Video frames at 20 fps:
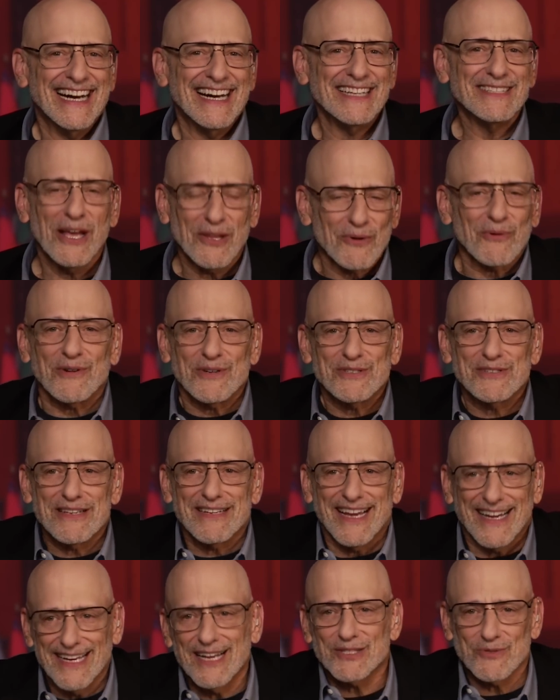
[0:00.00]
In other words,
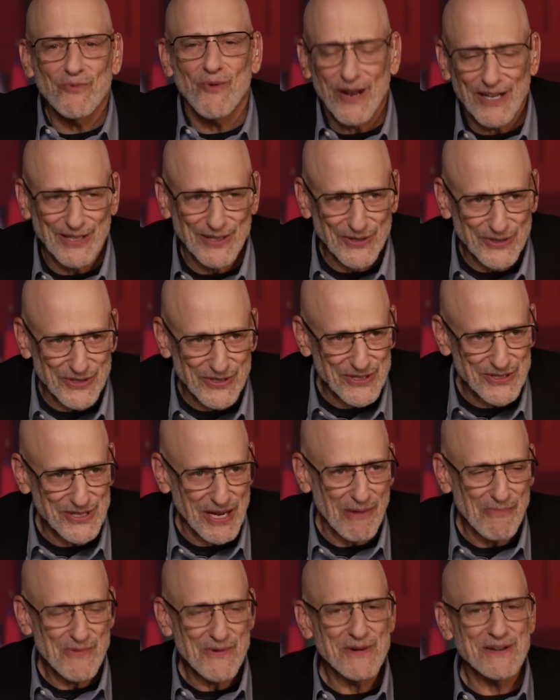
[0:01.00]
he doesn't want to lose his
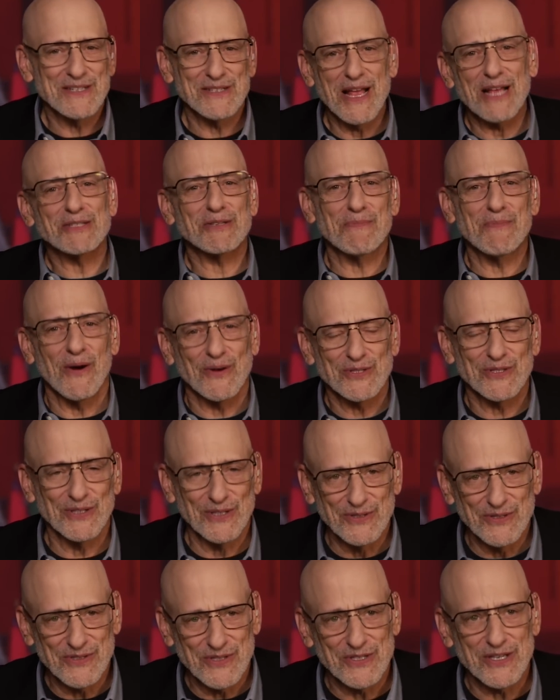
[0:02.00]
temper. He's not supposed to
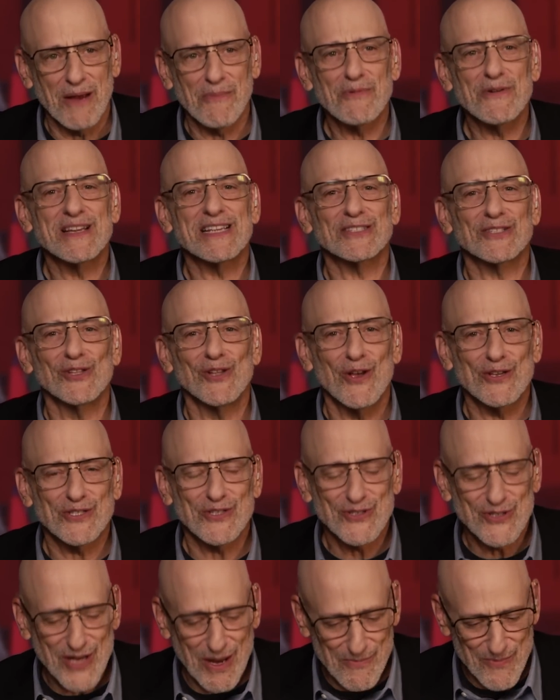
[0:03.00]
lose his temper. He hasn't lost
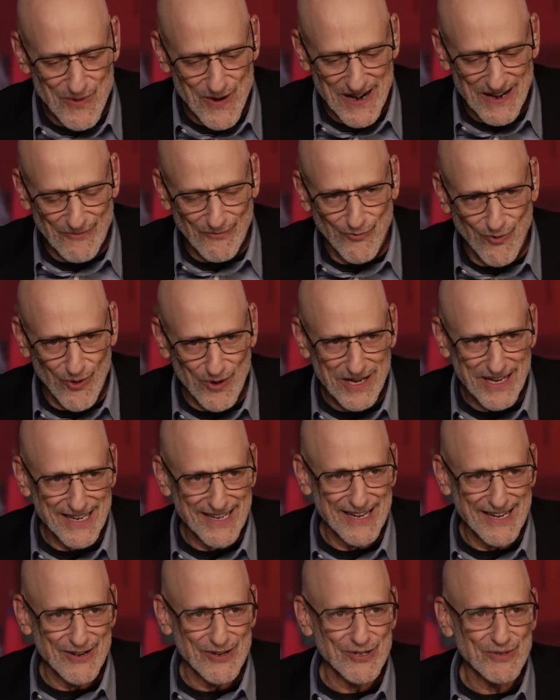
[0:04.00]
his temper in 40
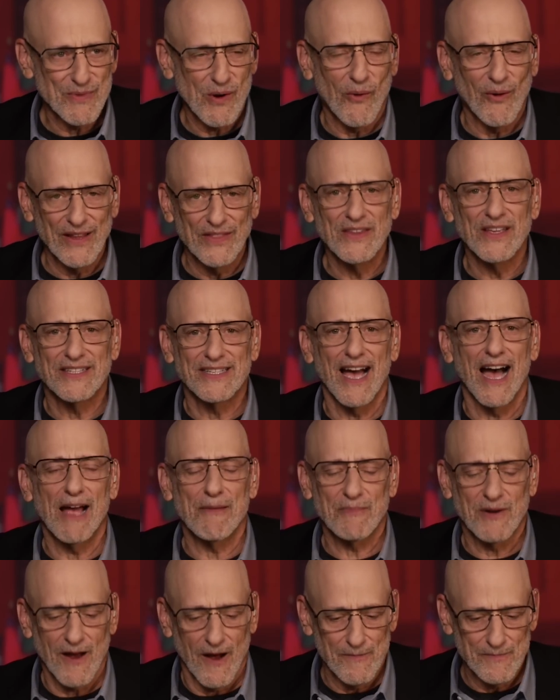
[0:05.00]
years, but when the
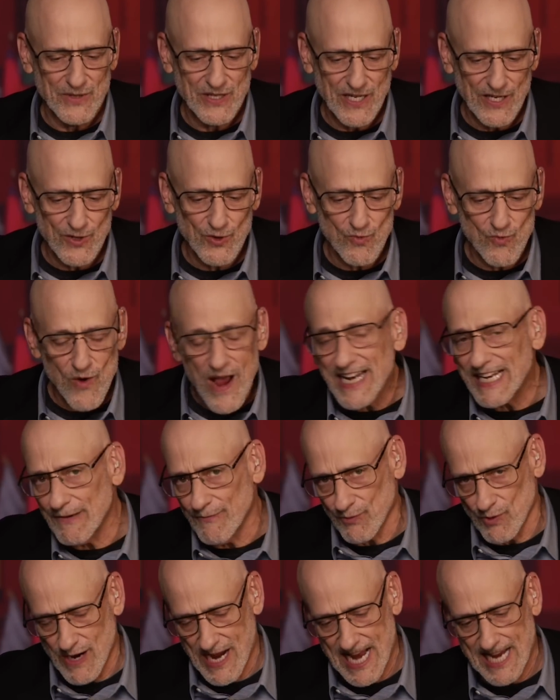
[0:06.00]
time comes, he is ready
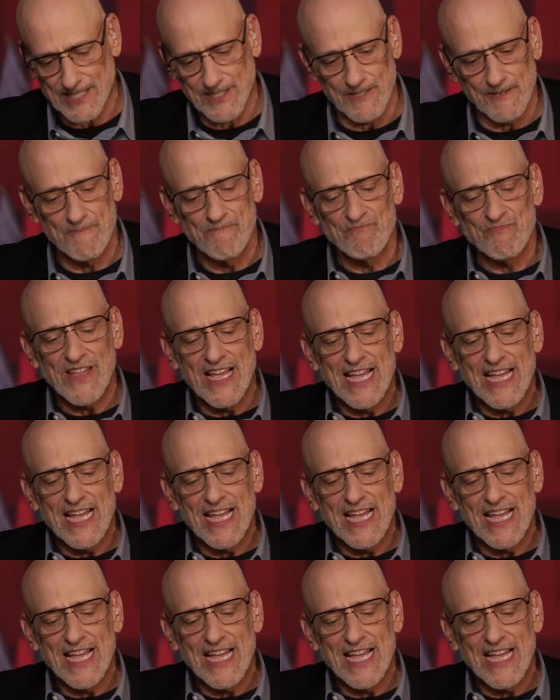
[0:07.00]
for action.